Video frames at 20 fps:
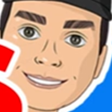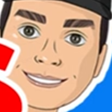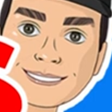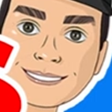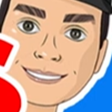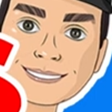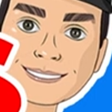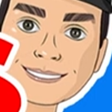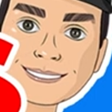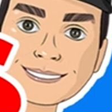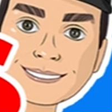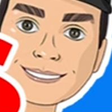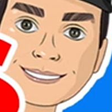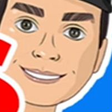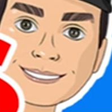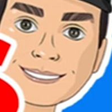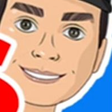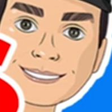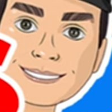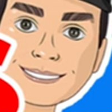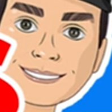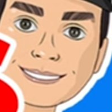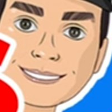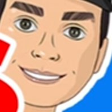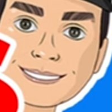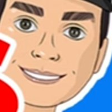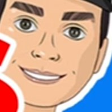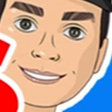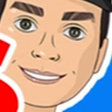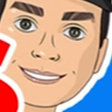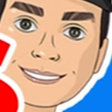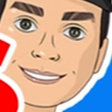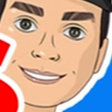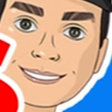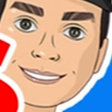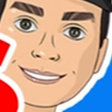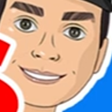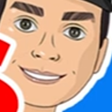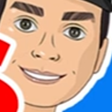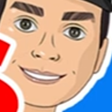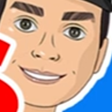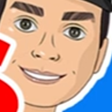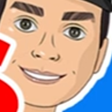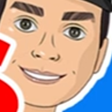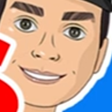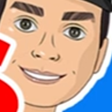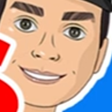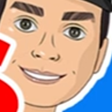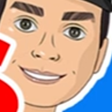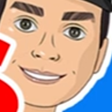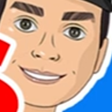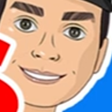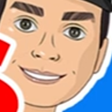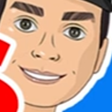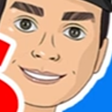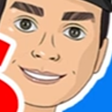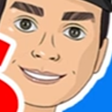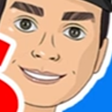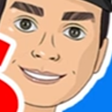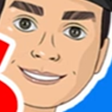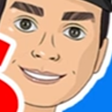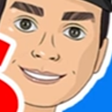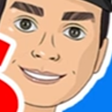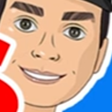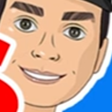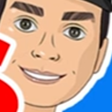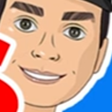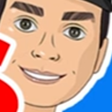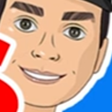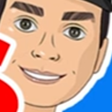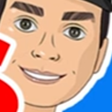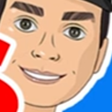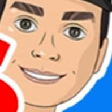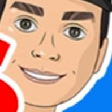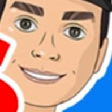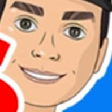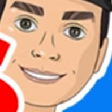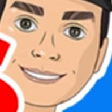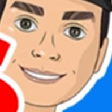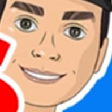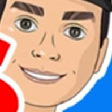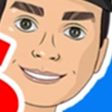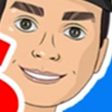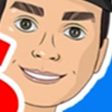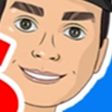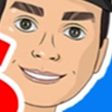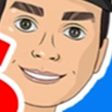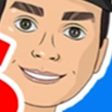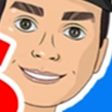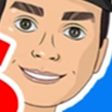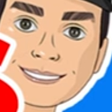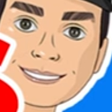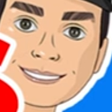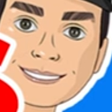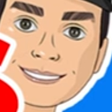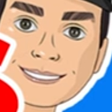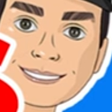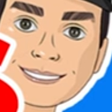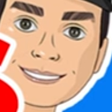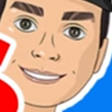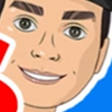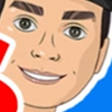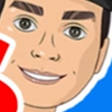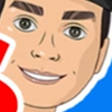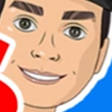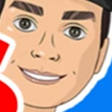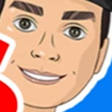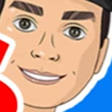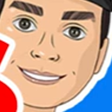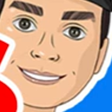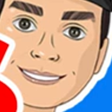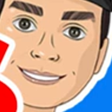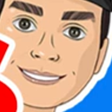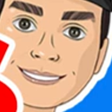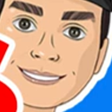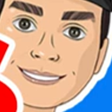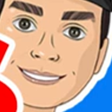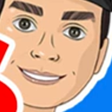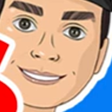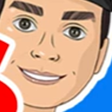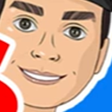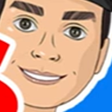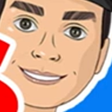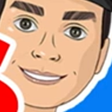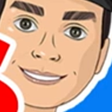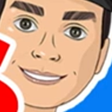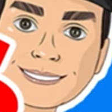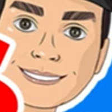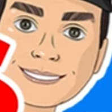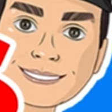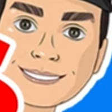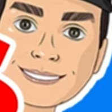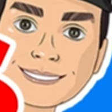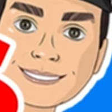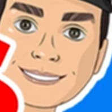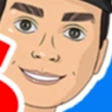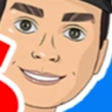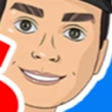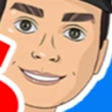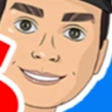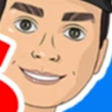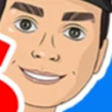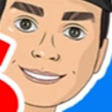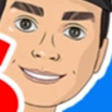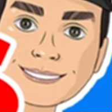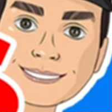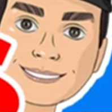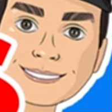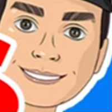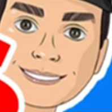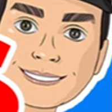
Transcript: No words are spoken by the person on screen.